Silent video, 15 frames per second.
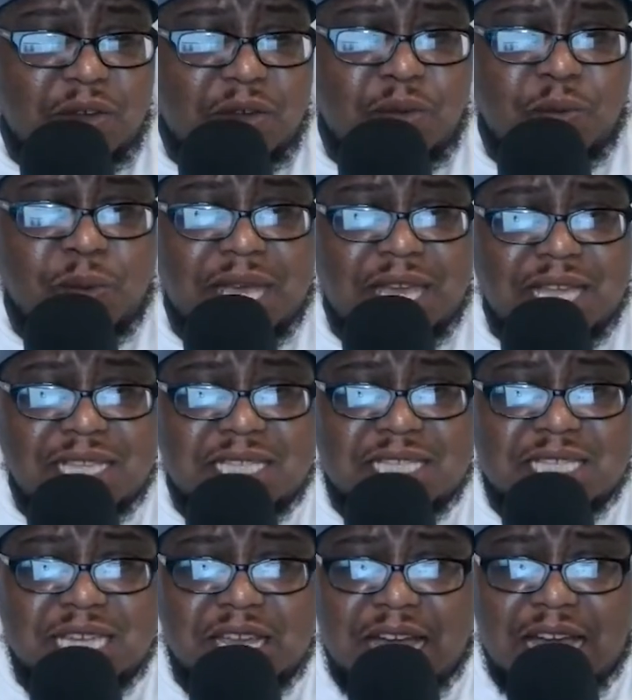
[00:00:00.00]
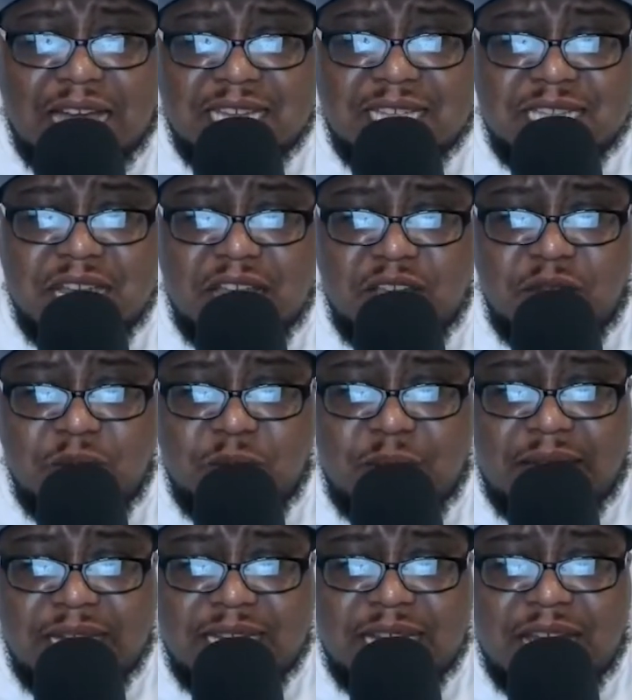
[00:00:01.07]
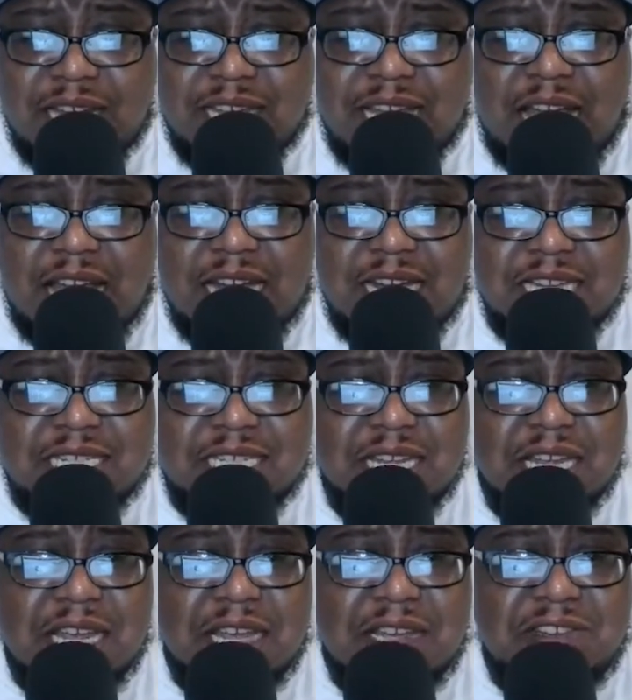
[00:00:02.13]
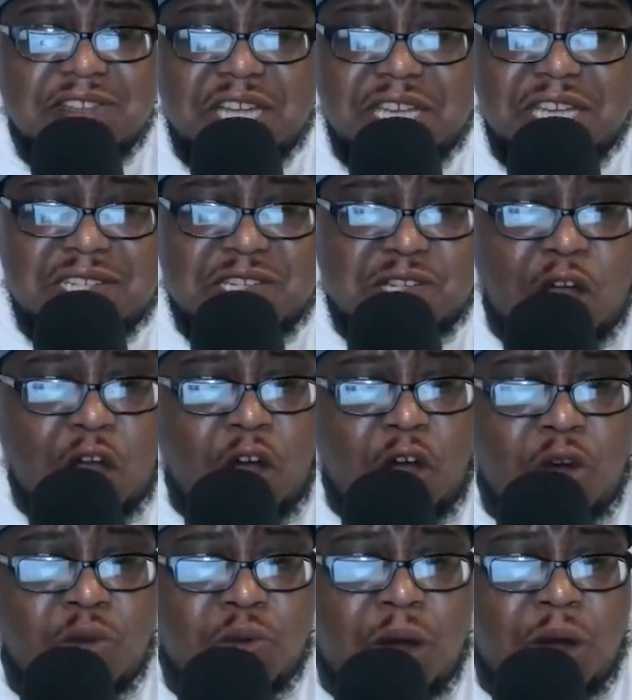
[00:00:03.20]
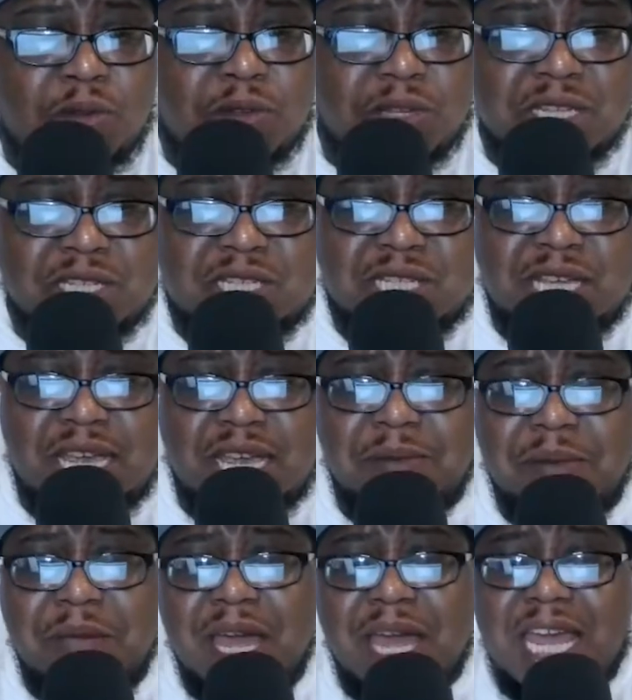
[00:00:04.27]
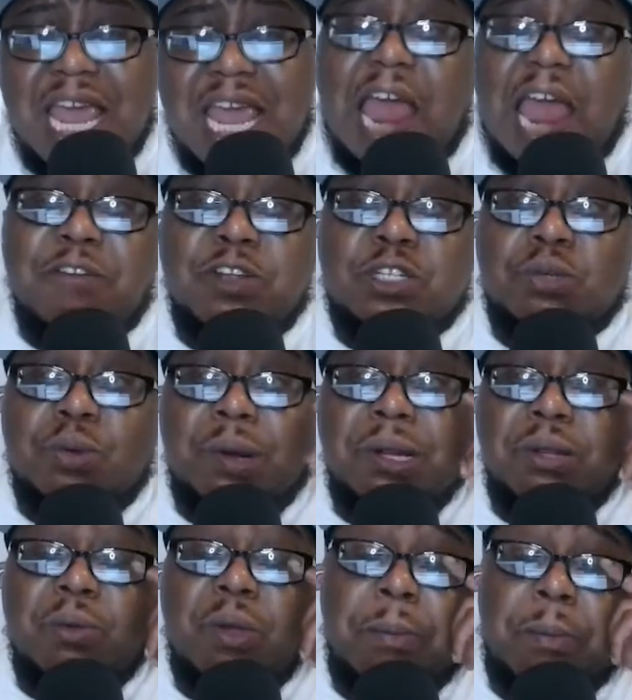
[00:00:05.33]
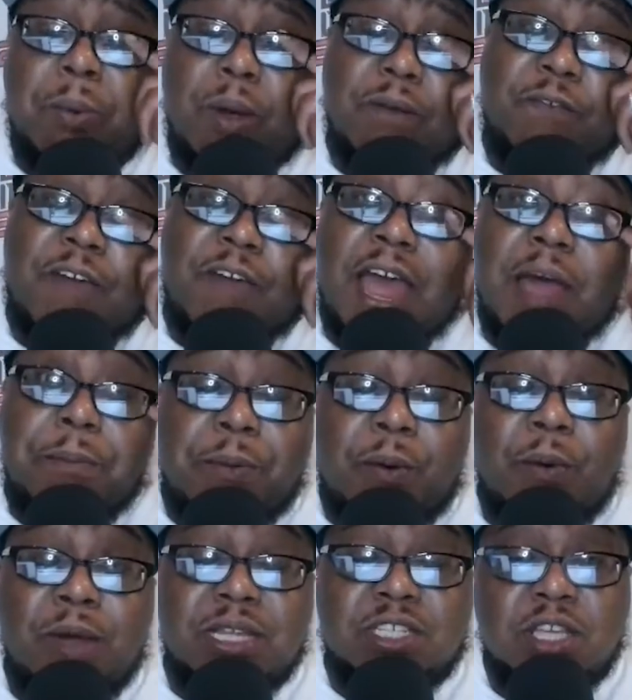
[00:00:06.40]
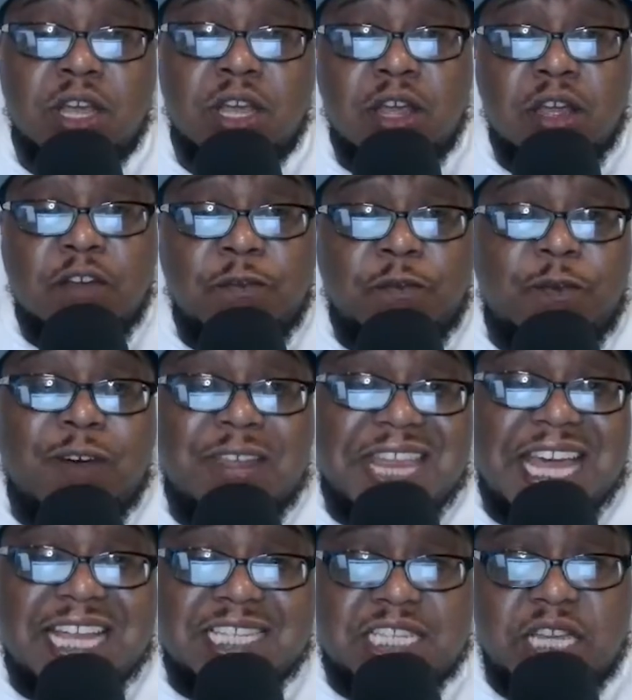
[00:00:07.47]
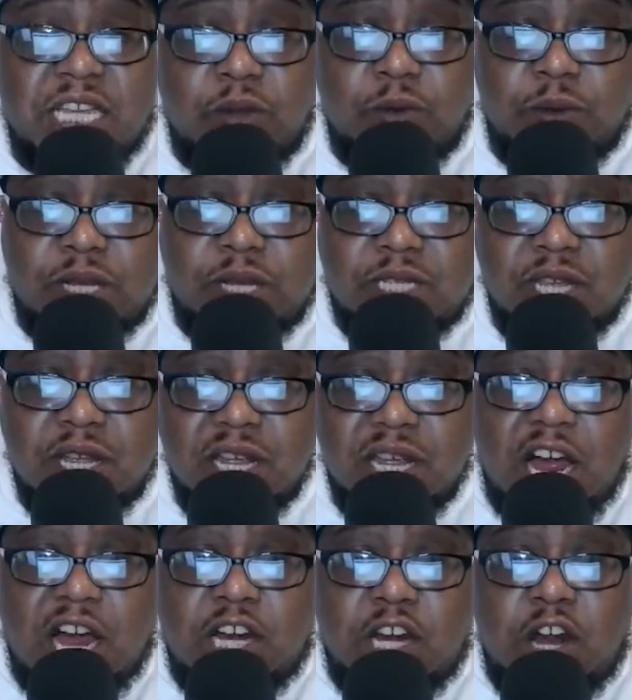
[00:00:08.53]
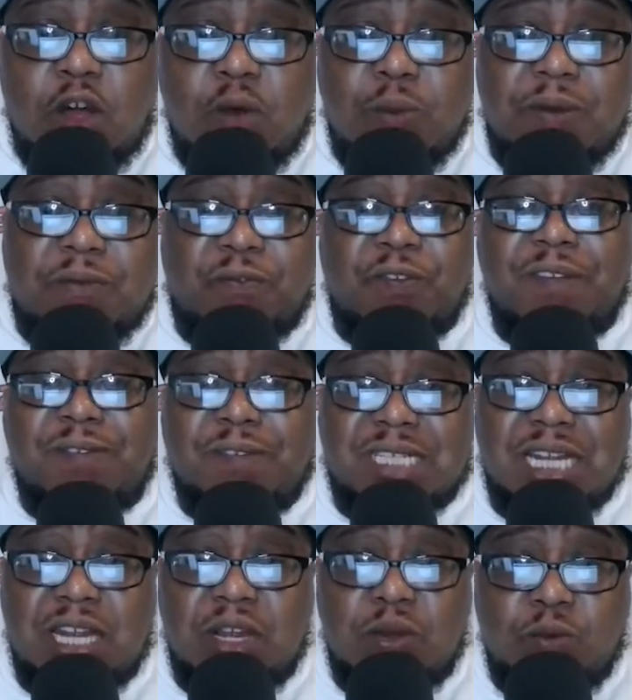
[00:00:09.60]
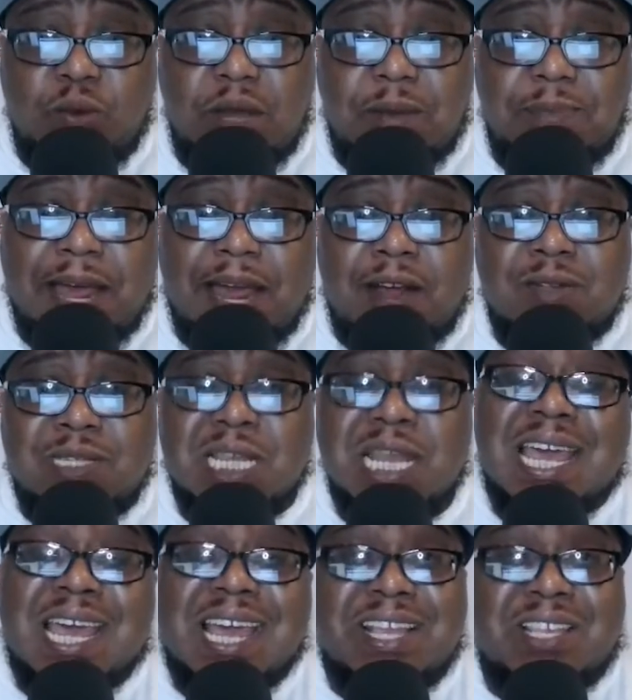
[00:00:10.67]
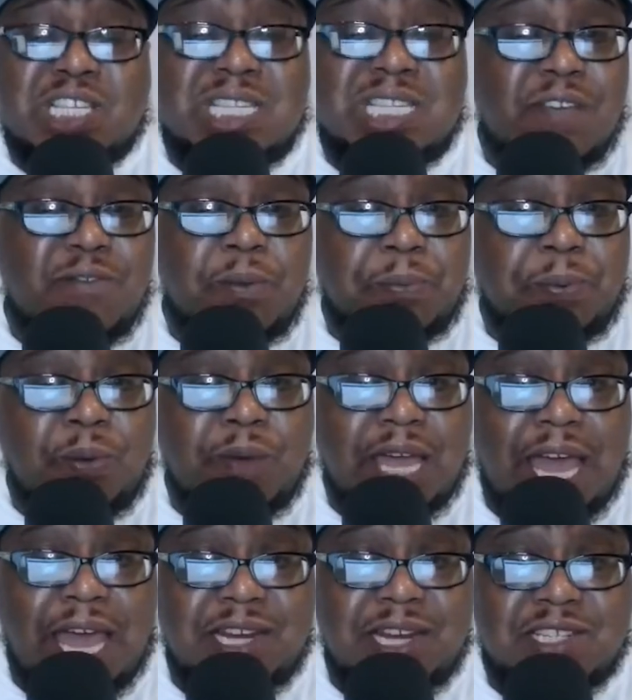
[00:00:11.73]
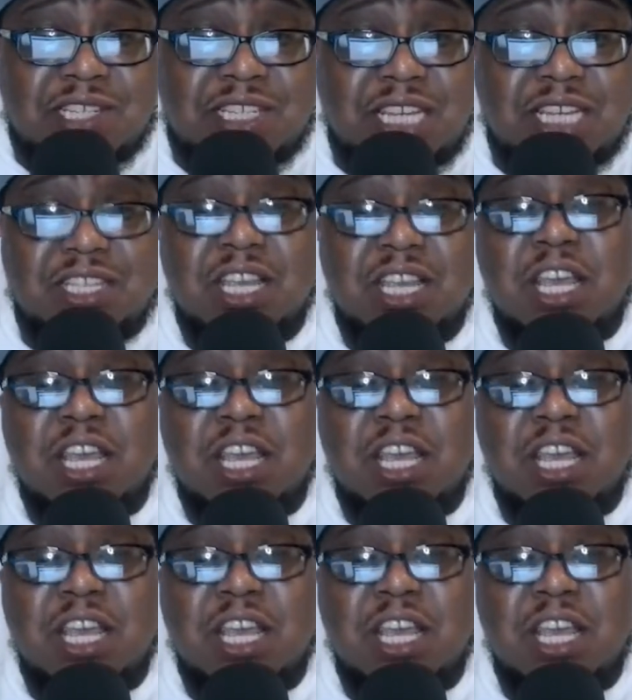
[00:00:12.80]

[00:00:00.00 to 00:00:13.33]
I can tell you right now, Giannis just dog walked this team. He averaged 23.5 points for that series, along with 15 rebounds and 7.8 assists.